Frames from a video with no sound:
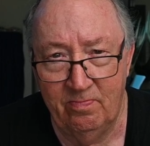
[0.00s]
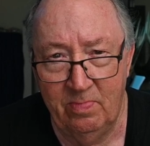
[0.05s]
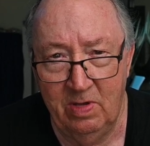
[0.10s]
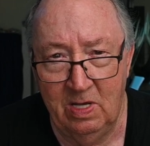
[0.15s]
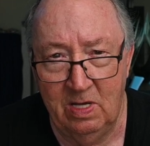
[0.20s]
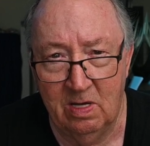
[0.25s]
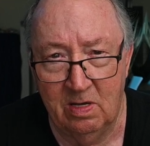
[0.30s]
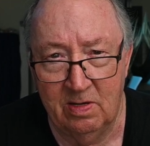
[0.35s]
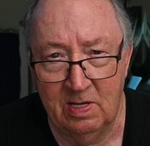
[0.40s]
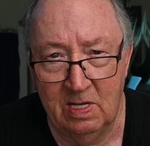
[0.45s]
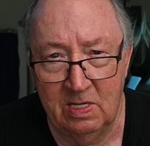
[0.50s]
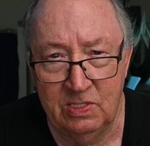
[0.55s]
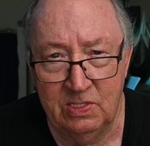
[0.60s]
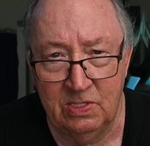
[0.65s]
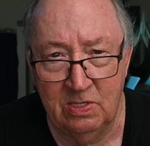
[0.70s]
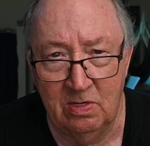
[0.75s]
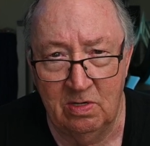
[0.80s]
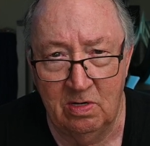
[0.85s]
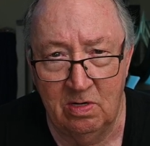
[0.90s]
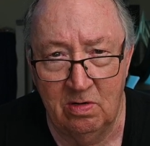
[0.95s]
because I
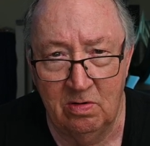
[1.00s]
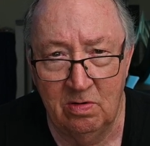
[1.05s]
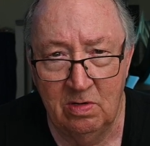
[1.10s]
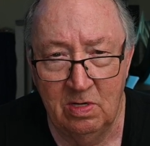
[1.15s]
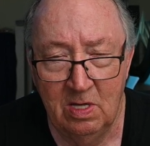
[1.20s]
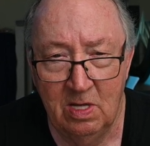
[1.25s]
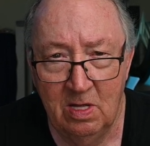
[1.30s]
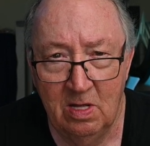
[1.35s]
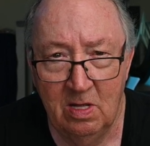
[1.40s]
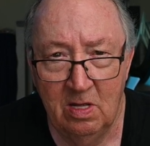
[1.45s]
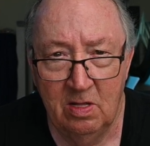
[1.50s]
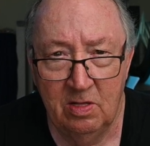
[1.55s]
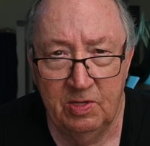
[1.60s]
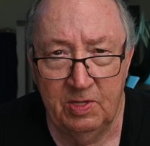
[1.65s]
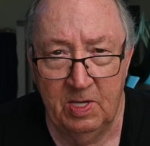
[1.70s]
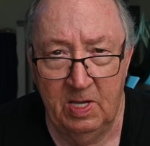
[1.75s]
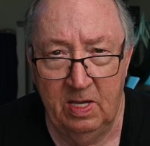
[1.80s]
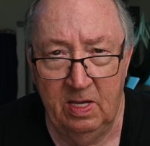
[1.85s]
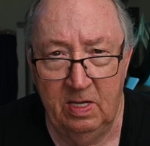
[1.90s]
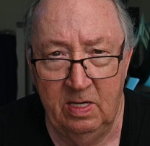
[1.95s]
saw
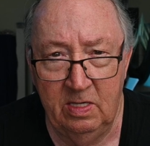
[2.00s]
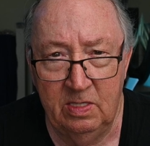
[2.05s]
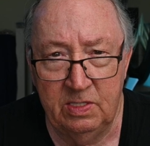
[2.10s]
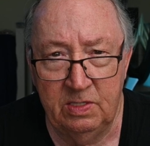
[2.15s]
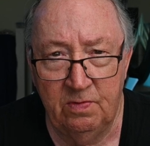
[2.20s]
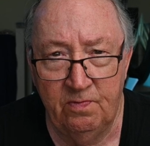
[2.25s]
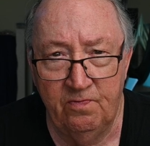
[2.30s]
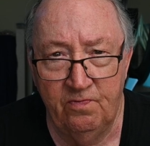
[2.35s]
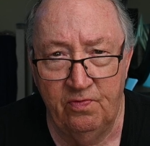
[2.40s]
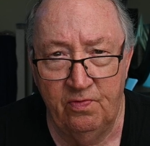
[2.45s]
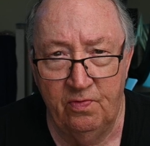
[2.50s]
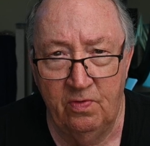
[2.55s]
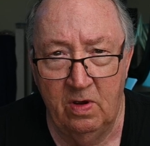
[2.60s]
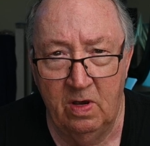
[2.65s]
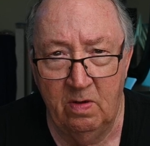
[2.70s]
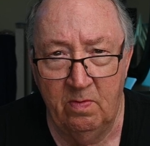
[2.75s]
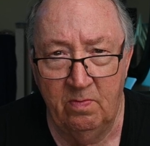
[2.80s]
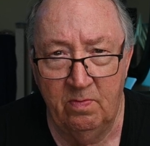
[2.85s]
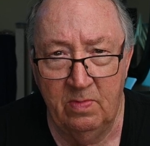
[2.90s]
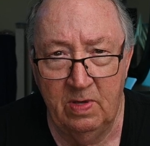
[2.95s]
things
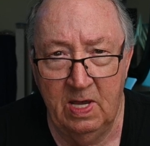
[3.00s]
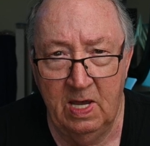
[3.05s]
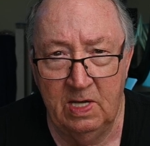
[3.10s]
from,